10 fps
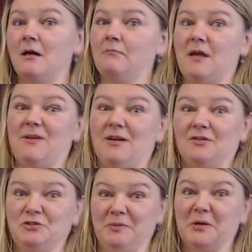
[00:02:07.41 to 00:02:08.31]
maybe I'll
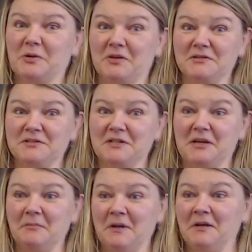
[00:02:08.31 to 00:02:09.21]
do better this
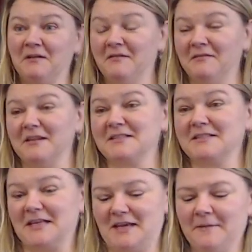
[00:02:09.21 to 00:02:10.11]
time. Let's
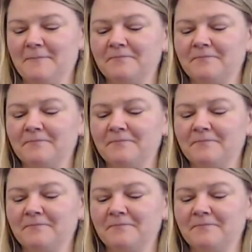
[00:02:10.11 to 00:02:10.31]
see.